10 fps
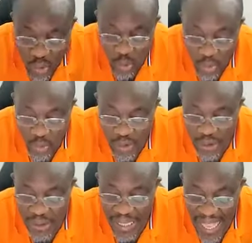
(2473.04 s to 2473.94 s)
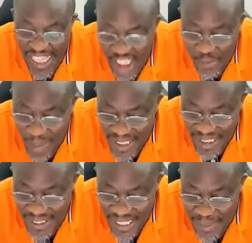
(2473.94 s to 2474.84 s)
rods,
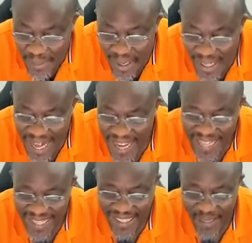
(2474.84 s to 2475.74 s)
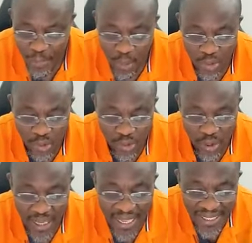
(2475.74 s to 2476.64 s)
smashing them like clay pots.
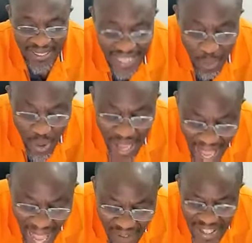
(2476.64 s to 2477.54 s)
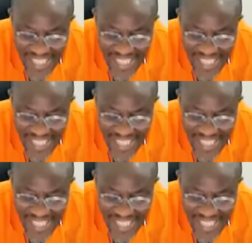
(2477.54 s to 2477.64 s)
They will have the